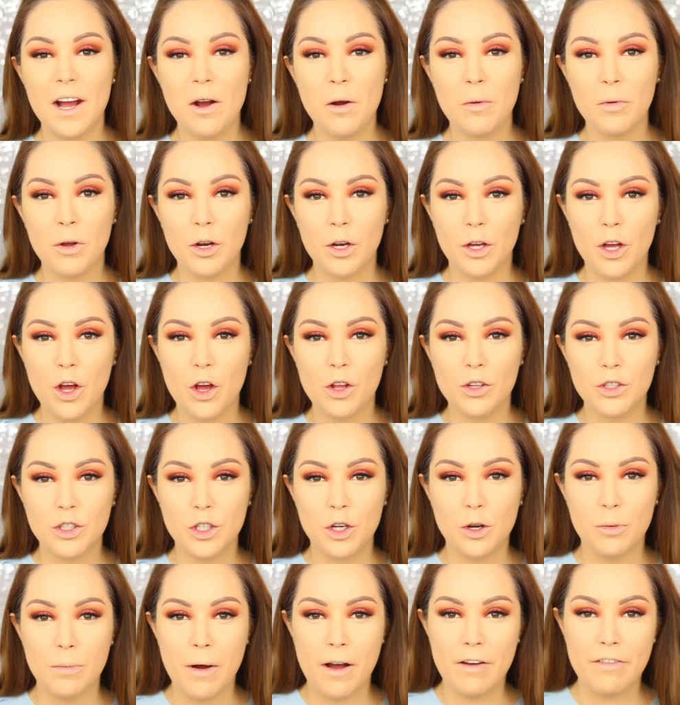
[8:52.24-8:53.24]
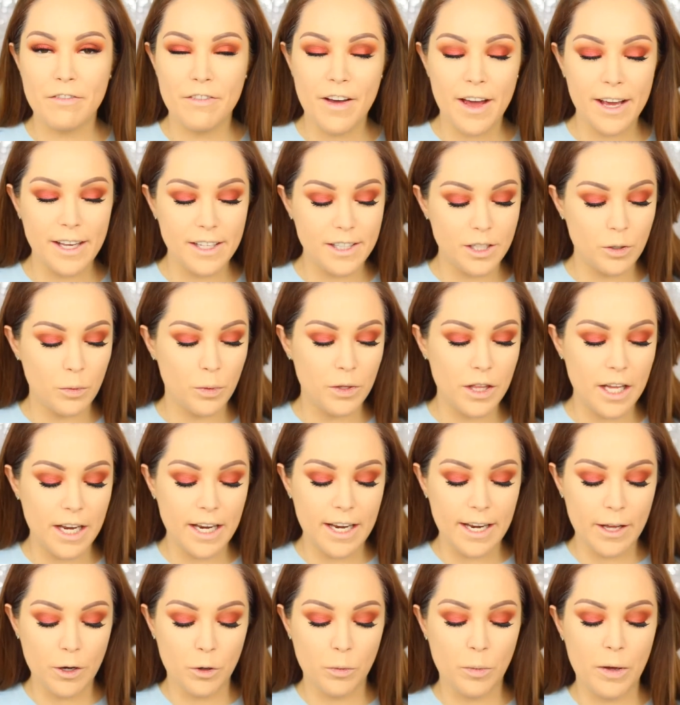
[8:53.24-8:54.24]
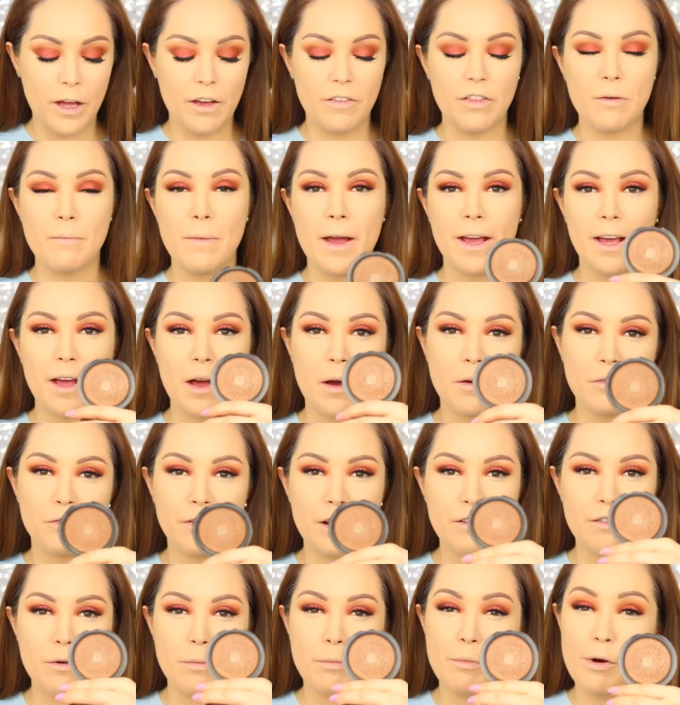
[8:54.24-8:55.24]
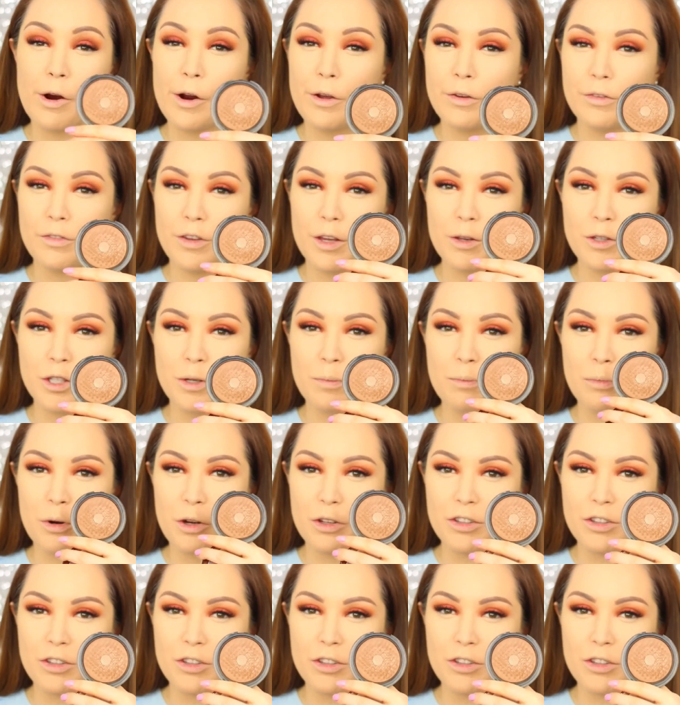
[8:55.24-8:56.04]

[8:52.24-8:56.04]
now I'm going to contour my face with a little bit of the Makeup Forever Pro Fusion